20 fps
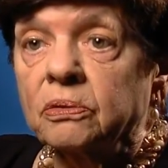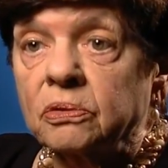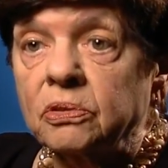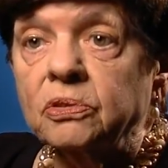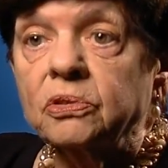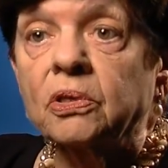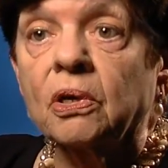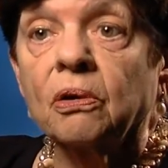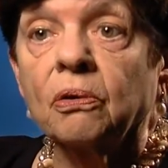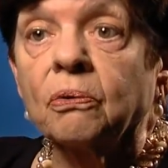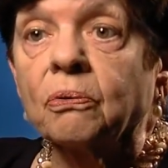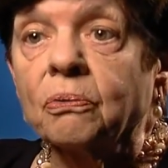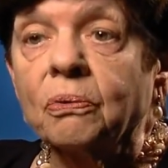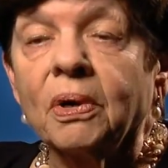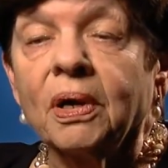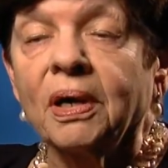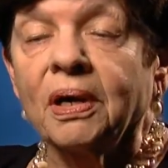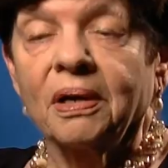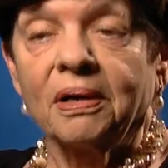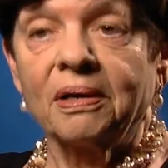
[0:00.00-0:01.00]

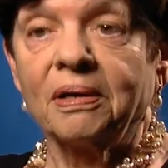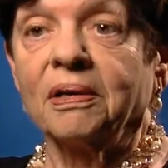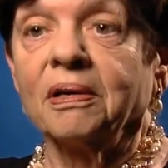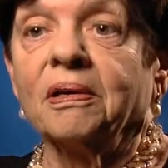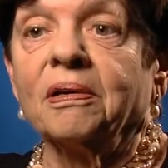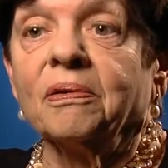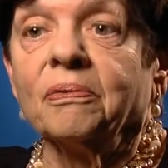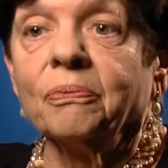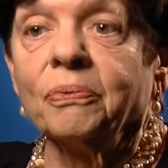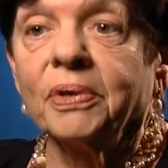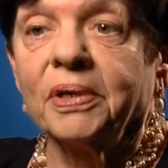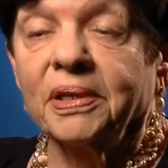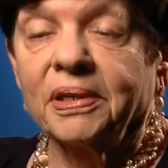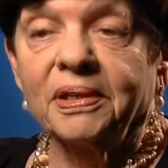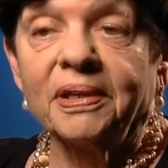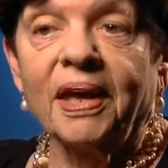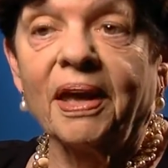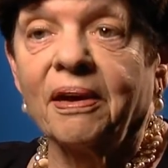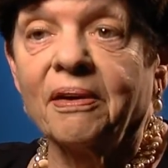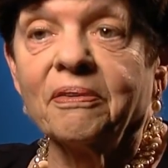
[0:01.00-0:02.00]
So
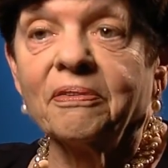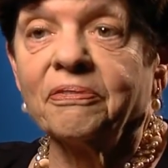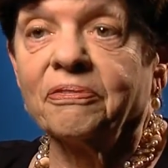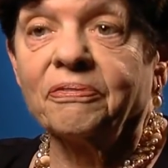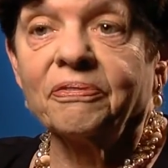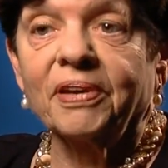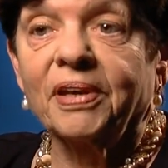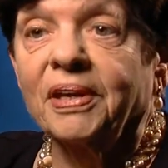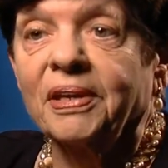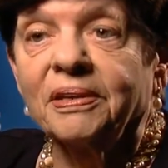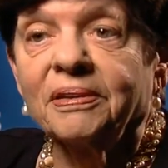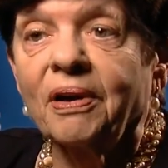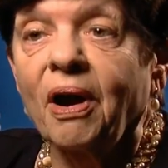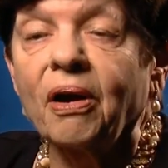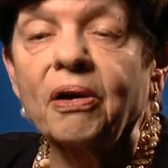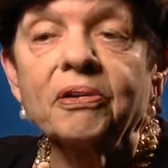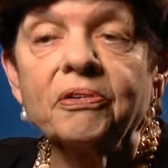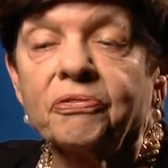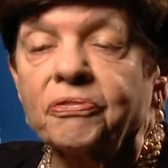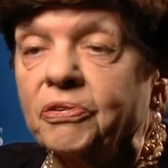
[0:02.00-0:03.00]
we have an
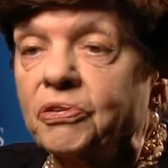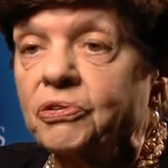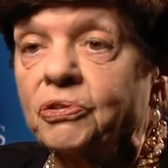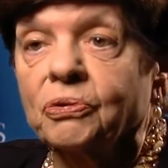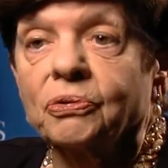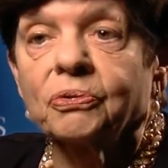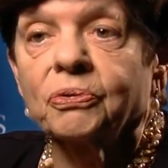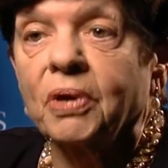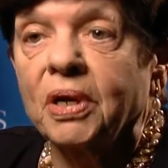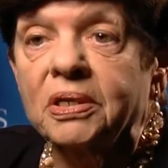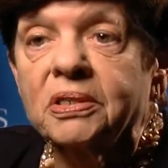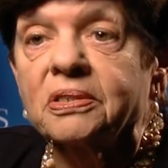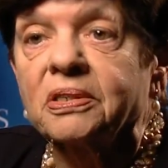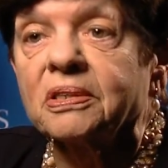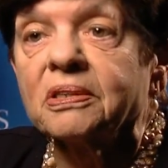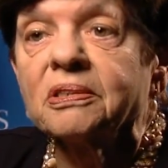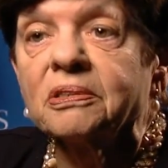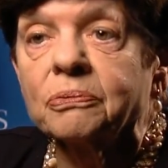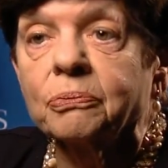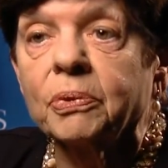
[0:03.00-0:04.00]
artificial
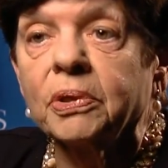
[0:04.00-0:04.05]
crisis.